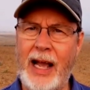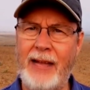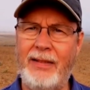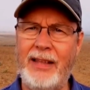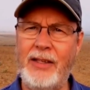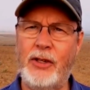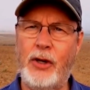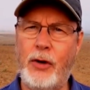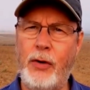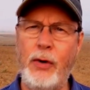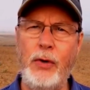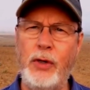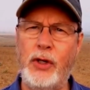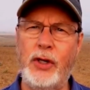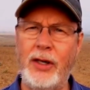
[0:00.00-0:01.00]
at this
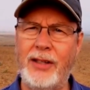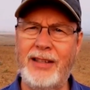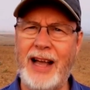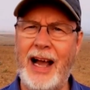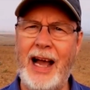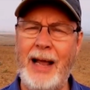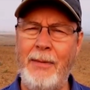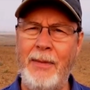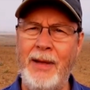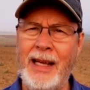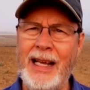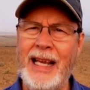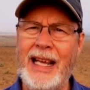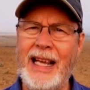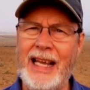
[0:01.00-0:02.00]
crucial time
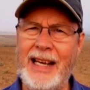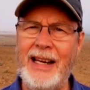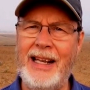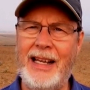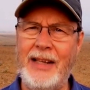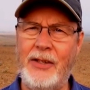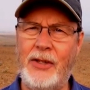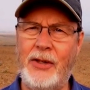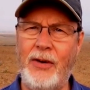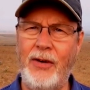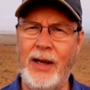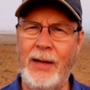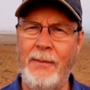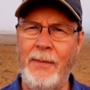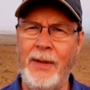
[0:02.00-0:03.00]
in
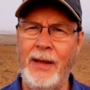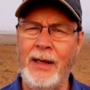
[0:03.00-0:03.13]
history.